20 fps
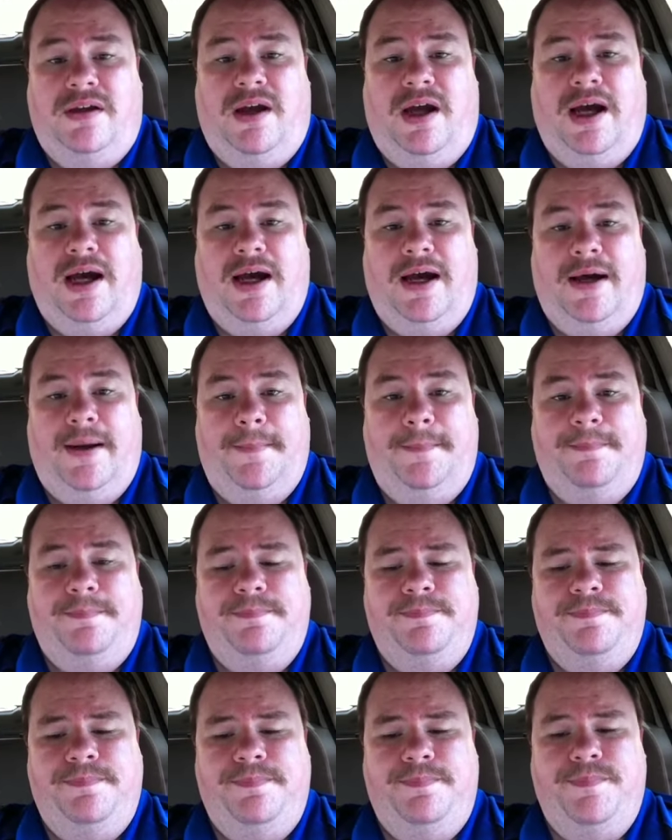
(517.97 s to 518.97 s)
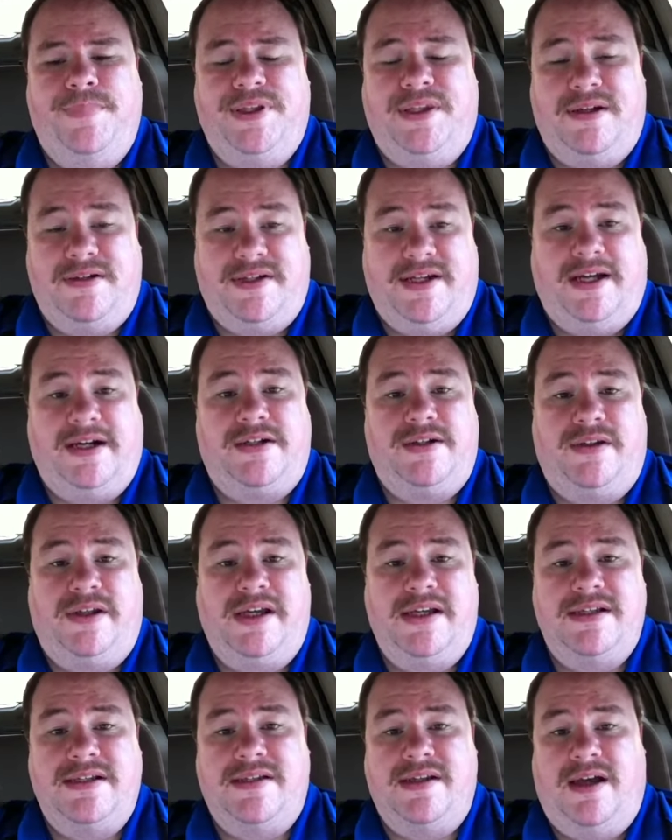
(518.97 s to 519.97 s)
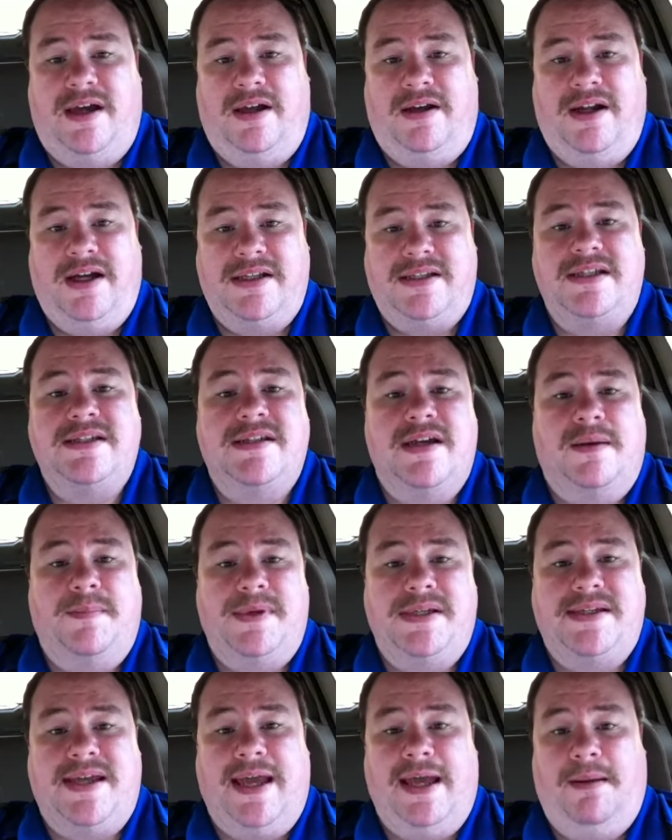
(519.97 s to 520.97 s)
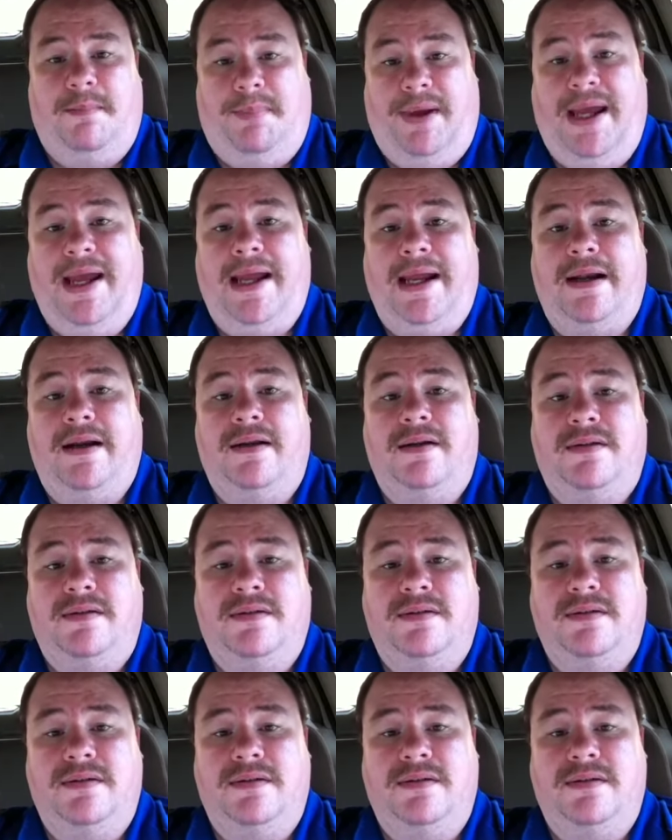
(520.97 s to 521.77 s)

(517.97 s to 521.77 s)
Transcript: But there's actually a Nazi Zombies campaign